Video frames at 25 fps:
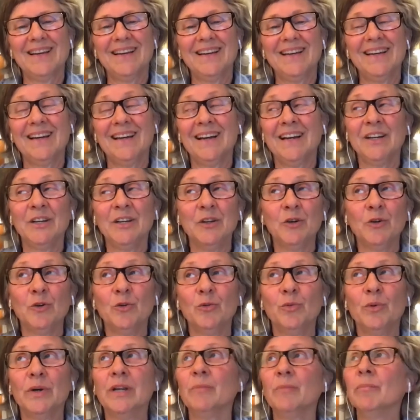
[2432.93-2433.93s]
I know
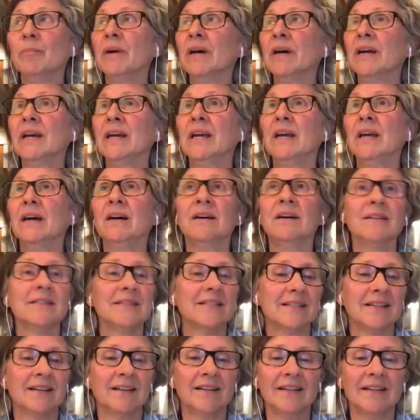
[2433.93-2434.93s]
when my
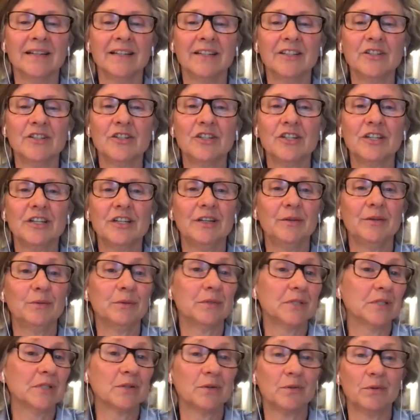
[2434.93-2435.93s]
aunt died, she
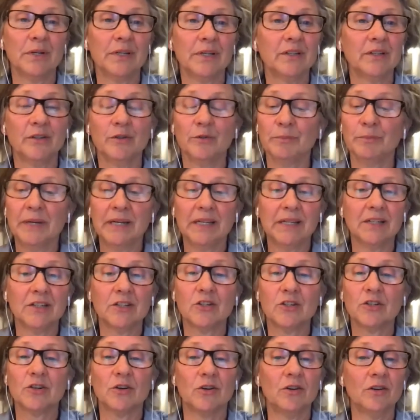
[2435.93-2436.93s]
was the one who
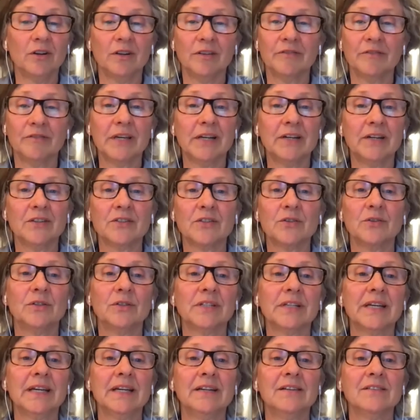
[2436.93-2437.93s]
managed all of the household
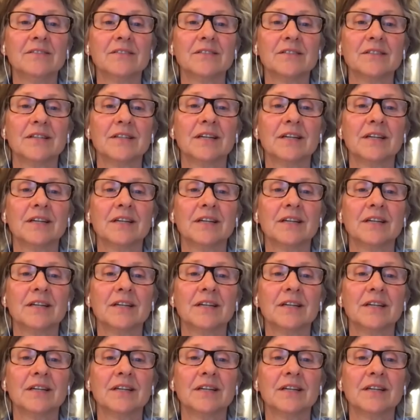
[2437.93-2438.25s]
accounts,